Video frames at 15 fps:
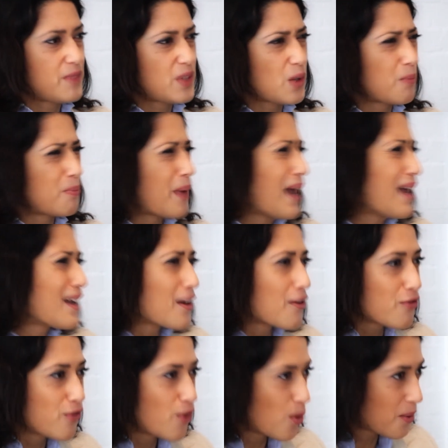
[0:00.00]
So paying
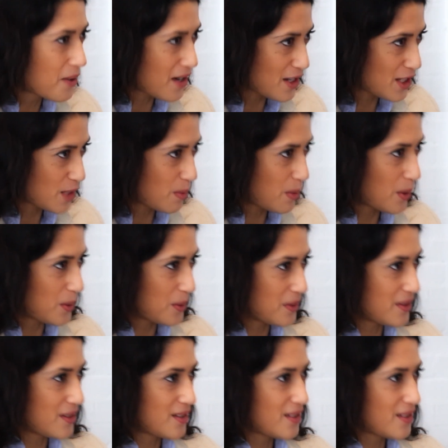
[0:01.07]
it forward, I suppose,